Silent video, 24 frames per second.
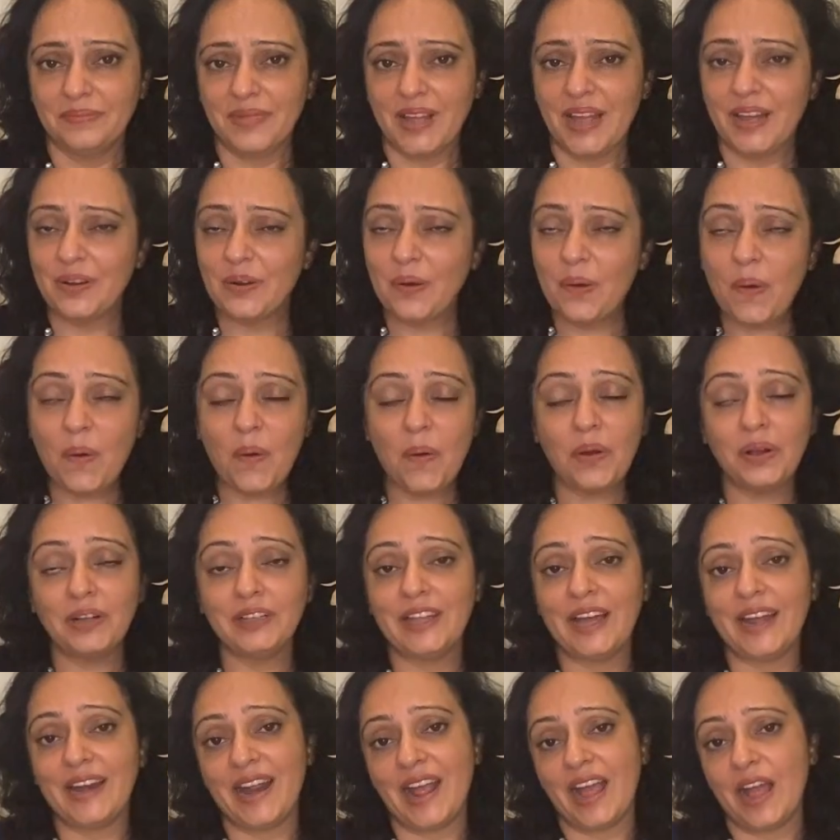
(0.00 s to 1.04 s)
And all
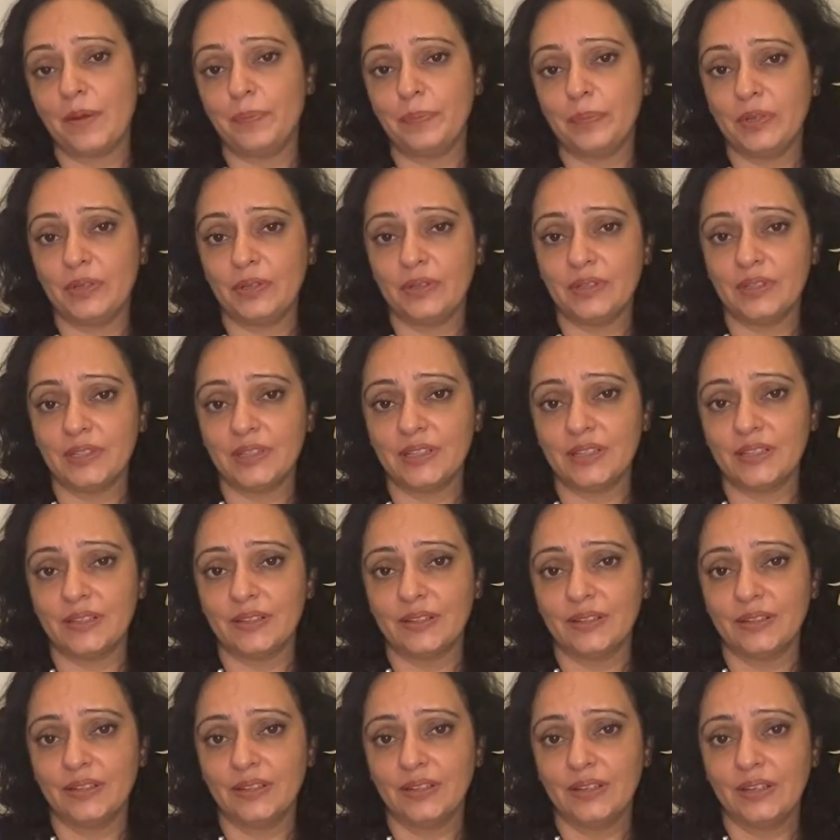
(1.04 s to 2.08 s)
that happens,
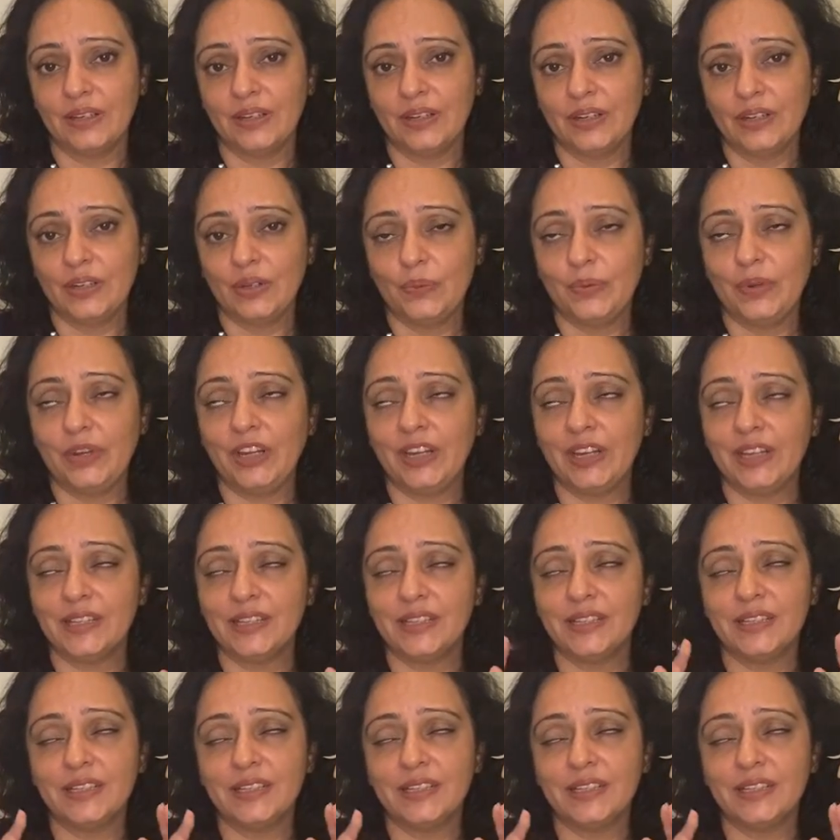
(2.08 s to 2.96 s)
you can